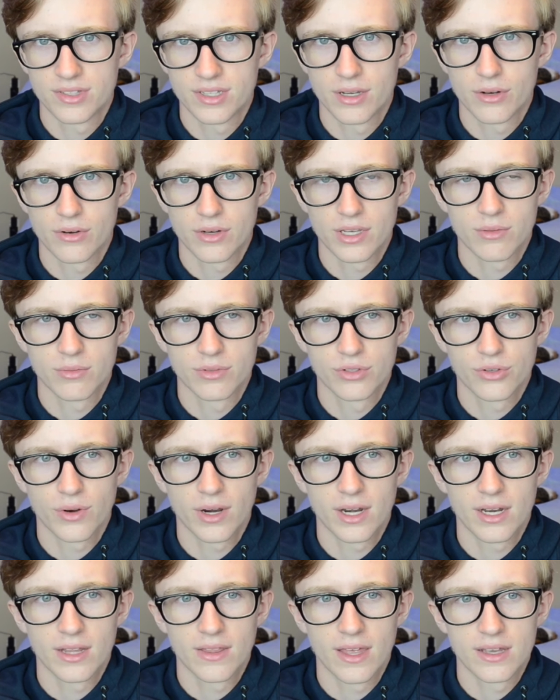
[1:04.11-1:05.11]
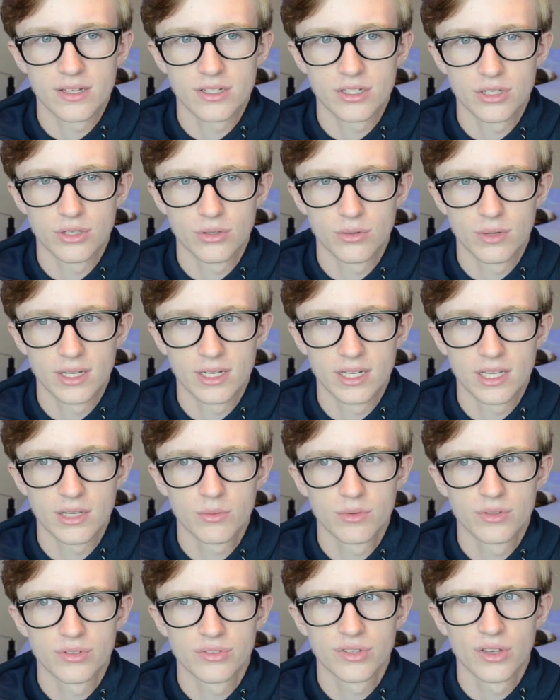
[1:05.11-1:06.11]
year. He was great in that too, and he
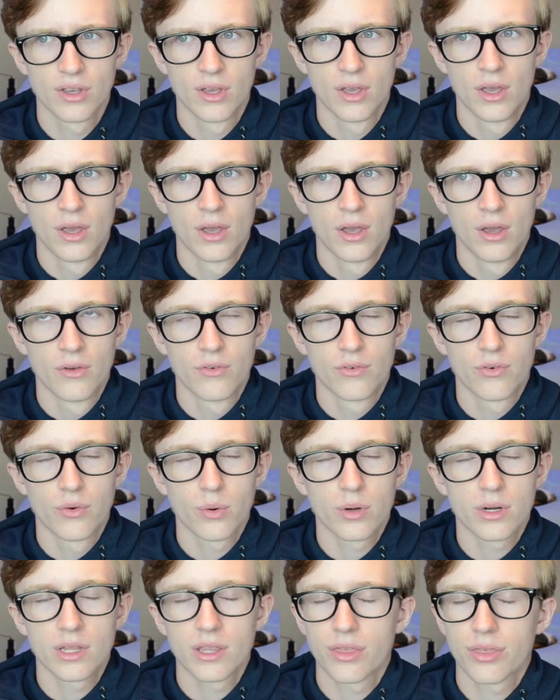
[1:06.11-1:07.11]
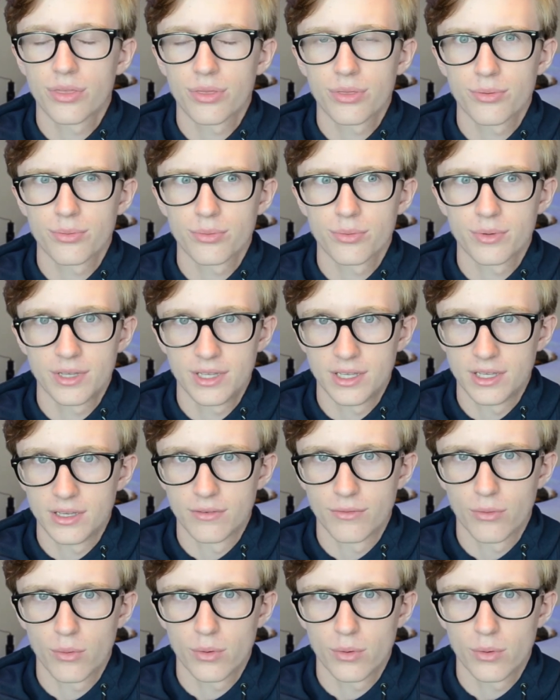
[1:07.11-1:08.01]
was 43.